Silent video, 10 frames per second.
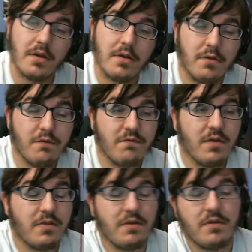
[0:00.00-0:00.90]

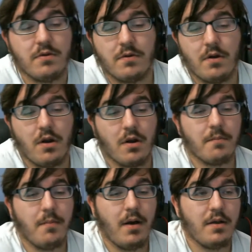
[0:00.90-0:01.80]
It's either
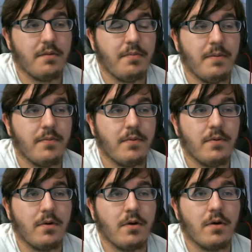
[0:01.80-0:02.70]

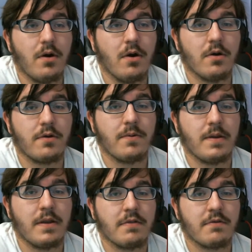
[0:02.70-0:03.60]
people are arguing
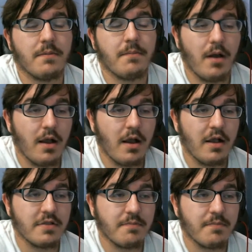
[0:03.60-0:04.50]
against our
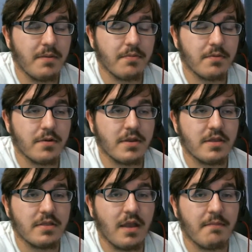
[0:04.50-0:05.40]
mods, people are
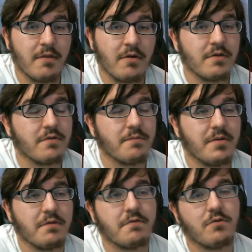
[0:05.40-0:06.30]
getting timed out because they're
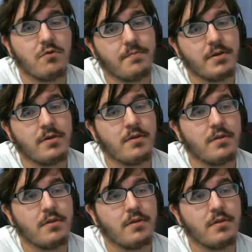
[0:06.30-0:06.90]
being stupid,